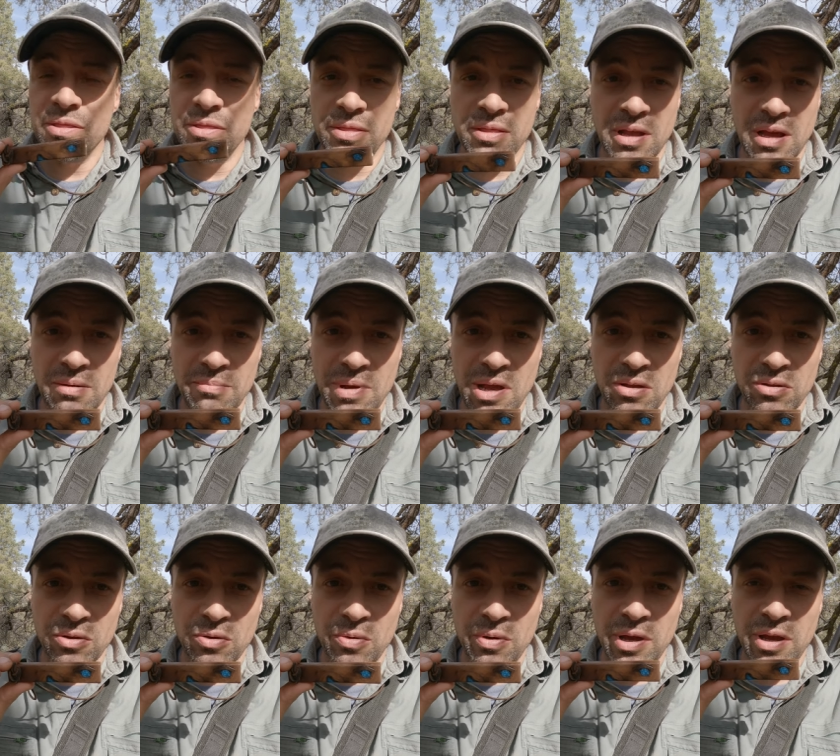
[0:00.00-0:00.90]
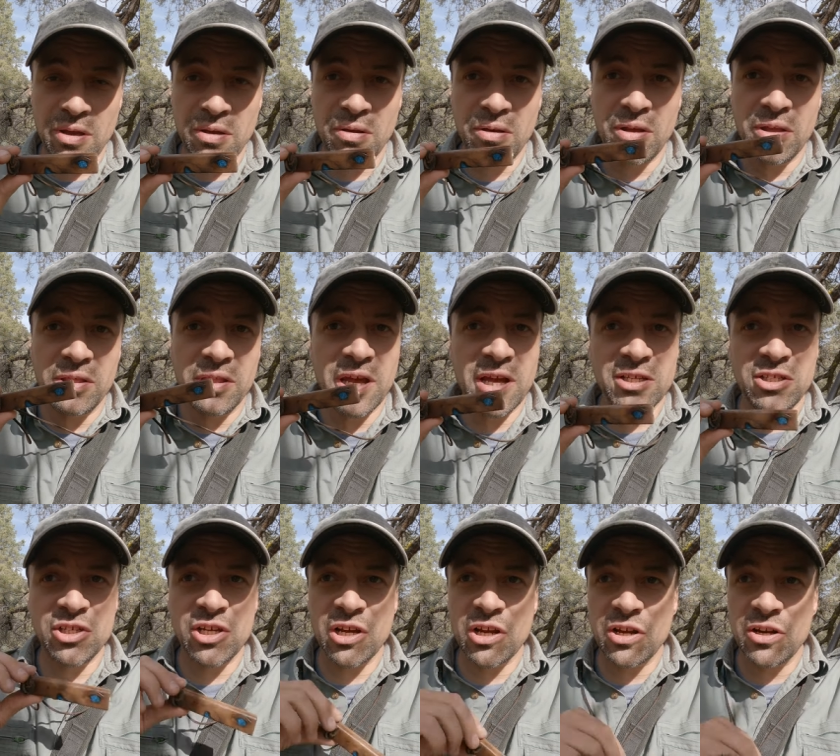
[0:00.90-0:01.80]
Not mountain quail, not
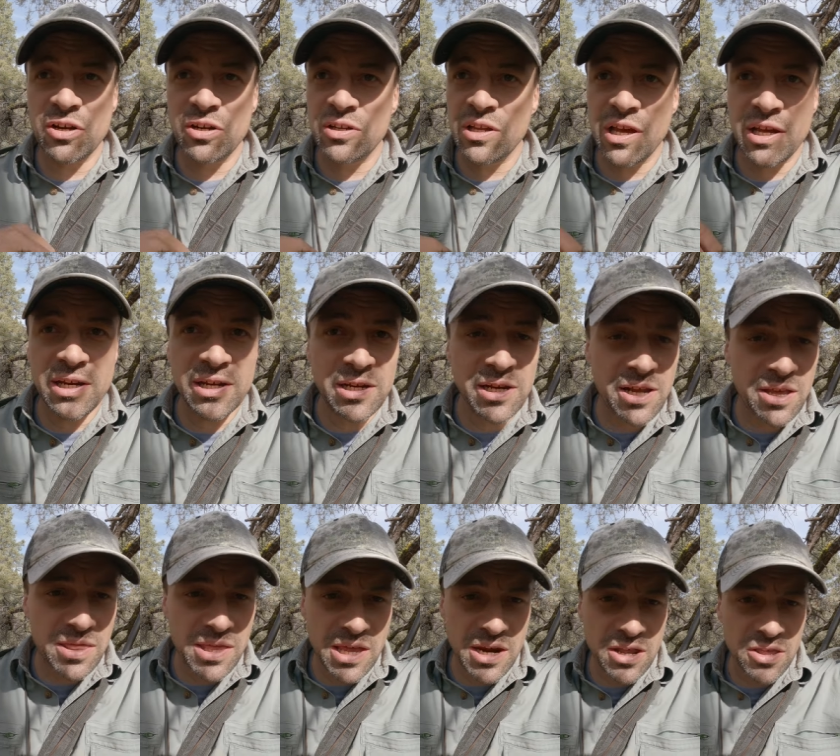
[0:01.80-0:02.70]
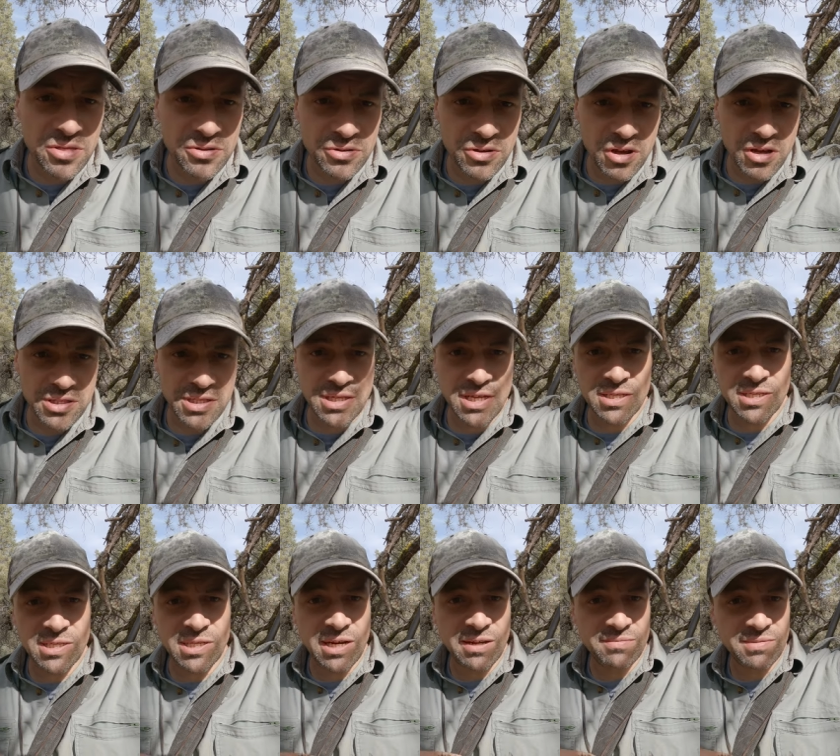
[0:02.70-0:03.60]
chukar, not any of that other
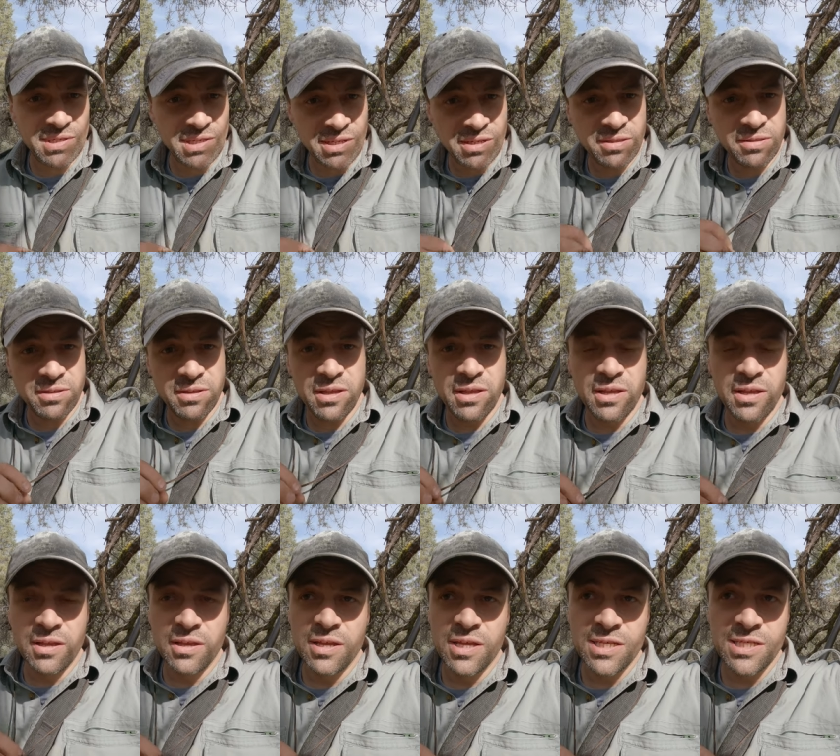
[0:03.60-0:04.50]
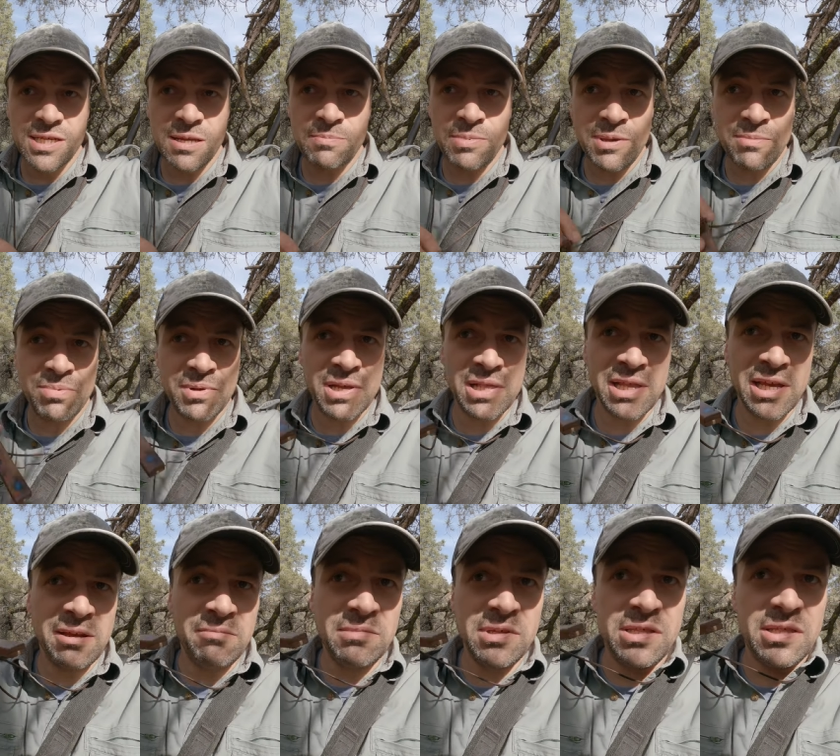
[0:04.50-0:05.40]
nonsense that I've seen some people
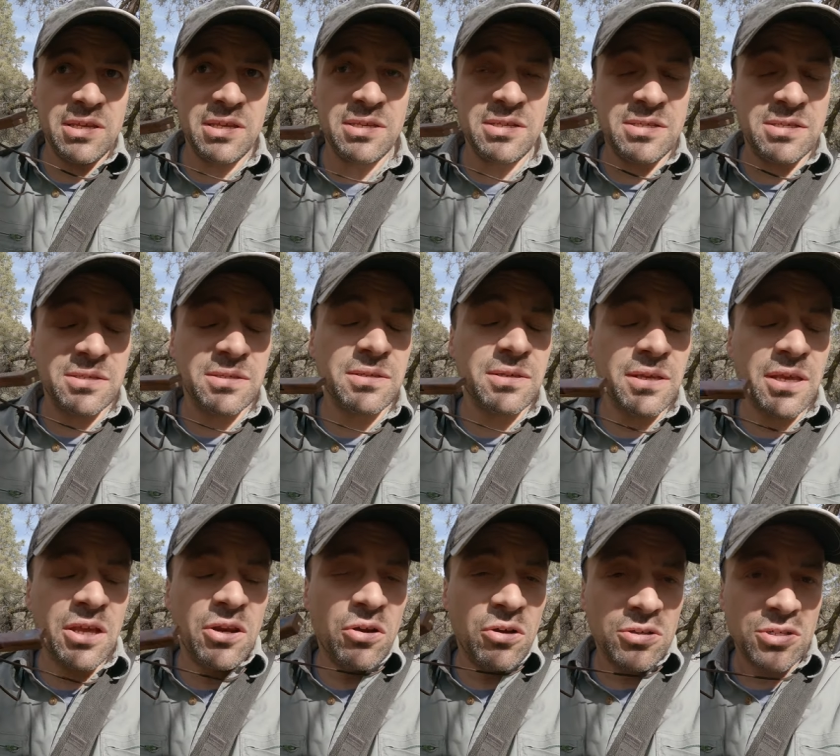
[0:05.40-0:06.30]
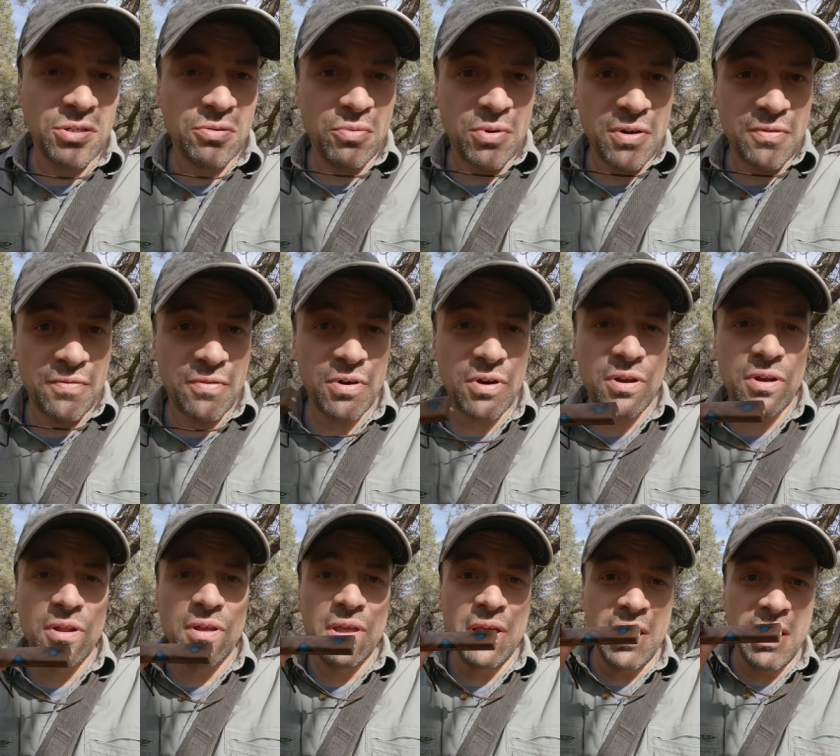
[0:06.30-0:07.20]
claim that these can also work for.
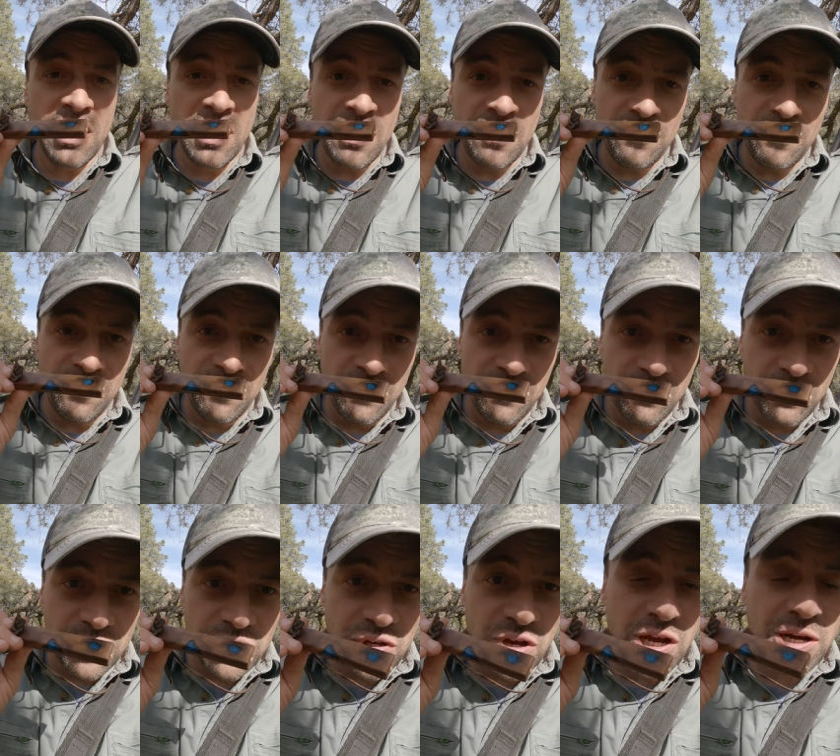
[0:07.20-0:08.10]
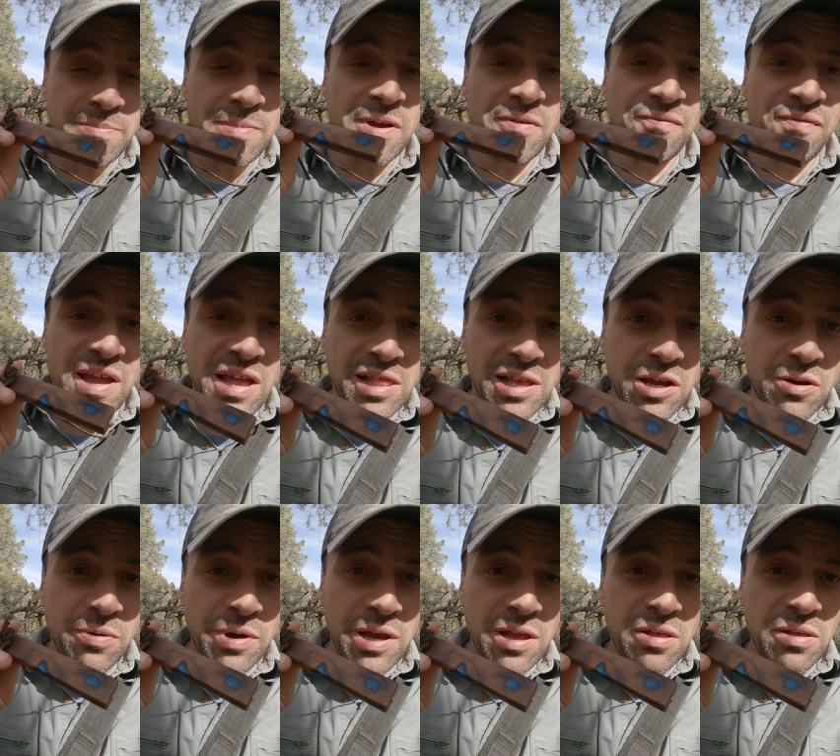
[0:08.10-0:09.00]
We're talking about Valley
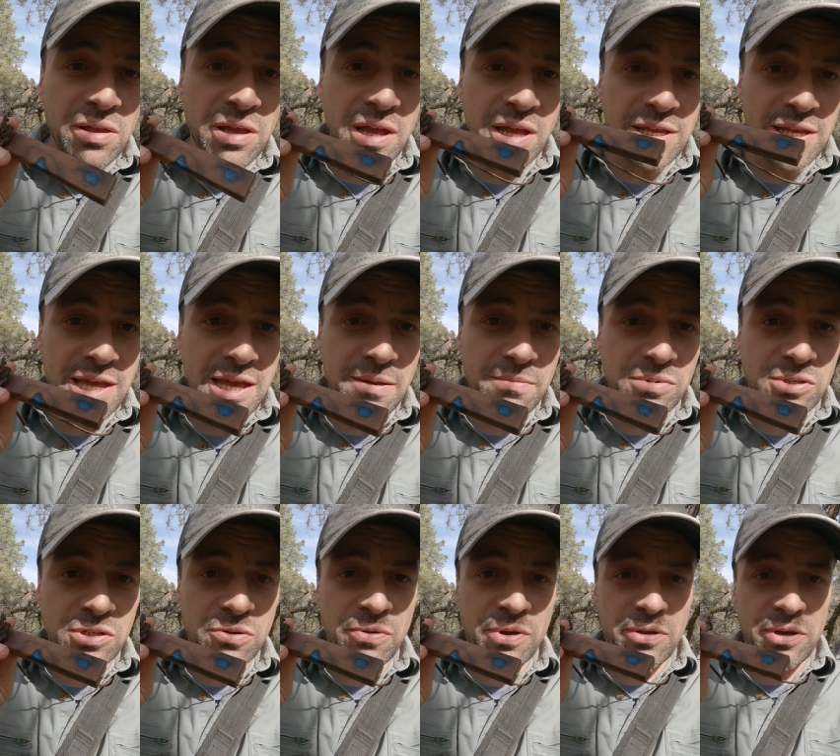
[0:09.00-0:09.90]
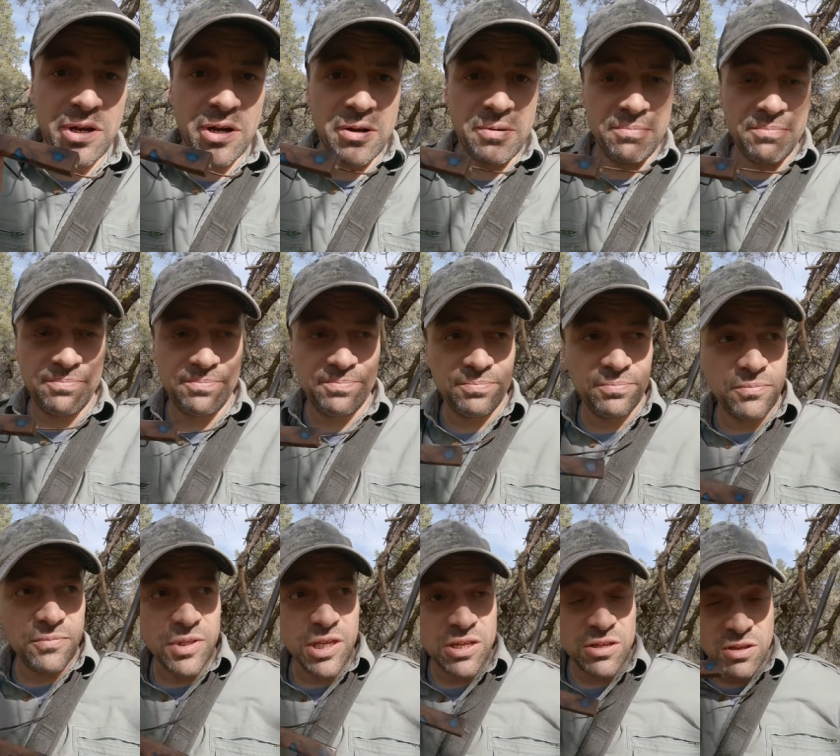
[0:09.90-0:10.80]
quail and Gambel's quail here.
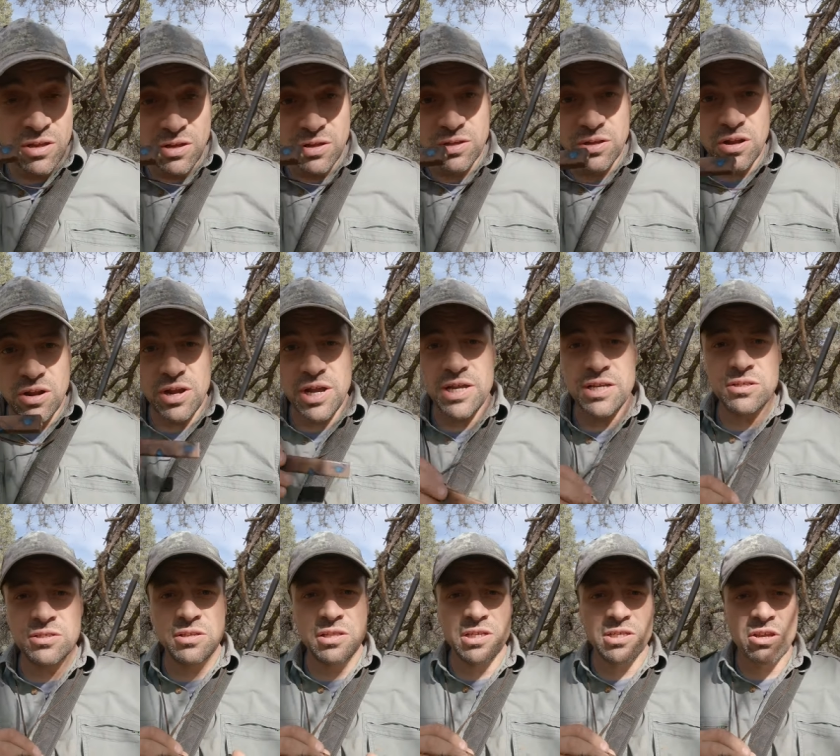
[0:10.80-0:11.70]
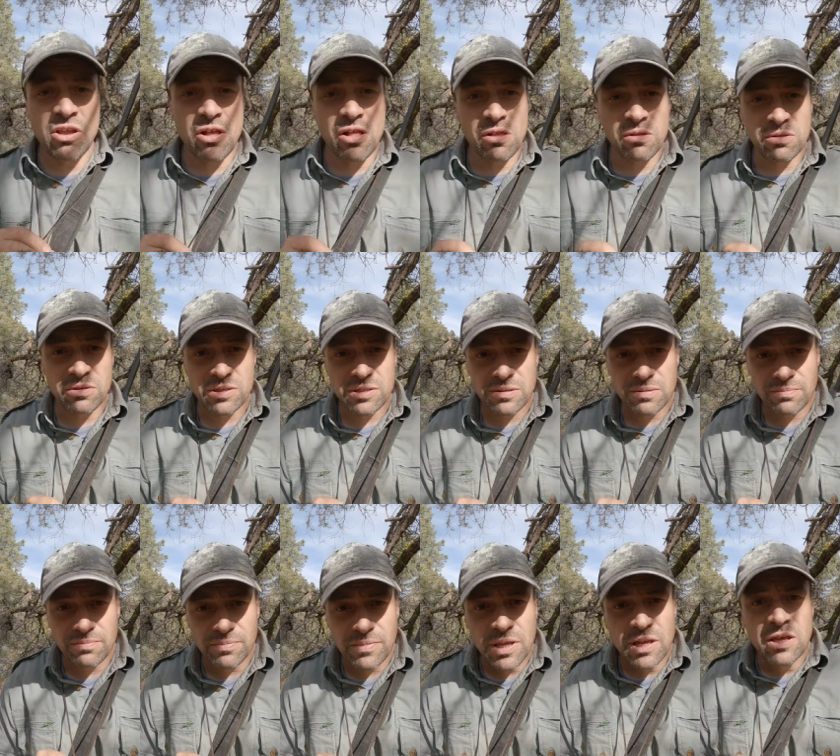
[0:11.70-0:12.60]
All right, so let's call.
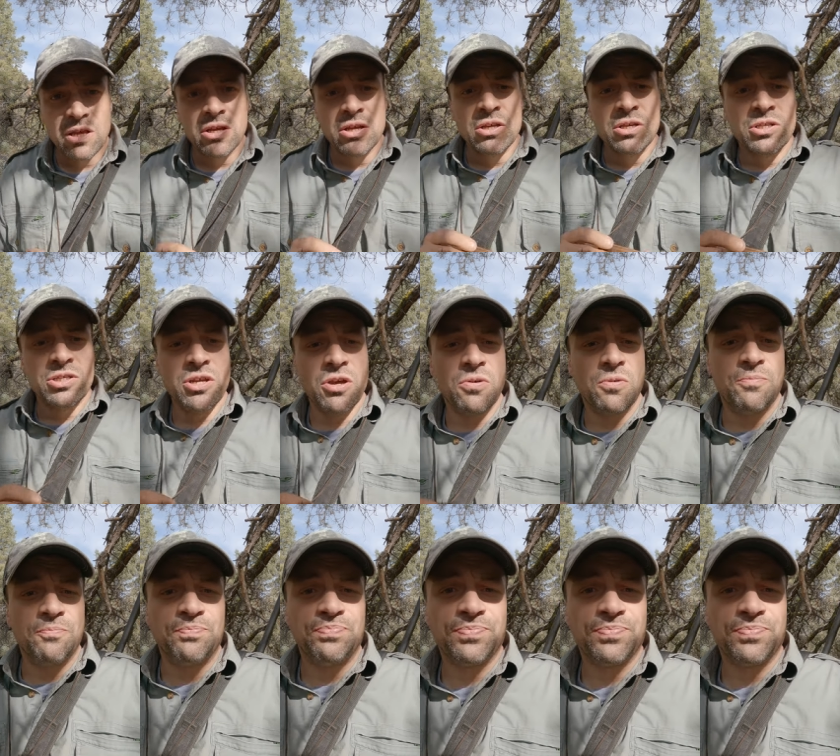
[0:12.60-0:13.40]
So,